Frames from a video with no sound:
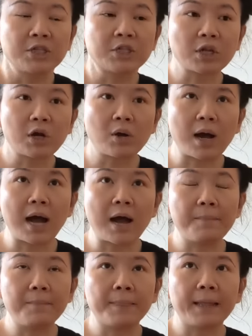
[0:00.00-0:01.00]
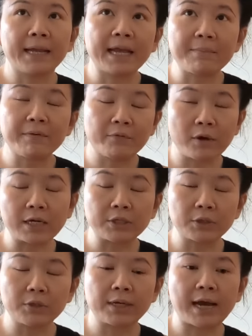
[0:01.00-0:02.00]
so um, again before I
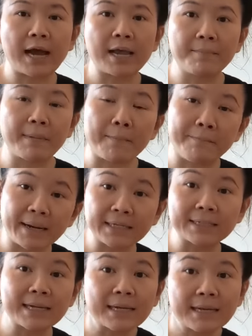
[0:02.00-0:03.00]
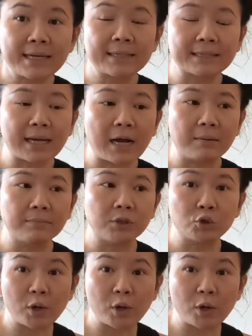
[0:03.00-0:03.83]
show you guys my budget is um,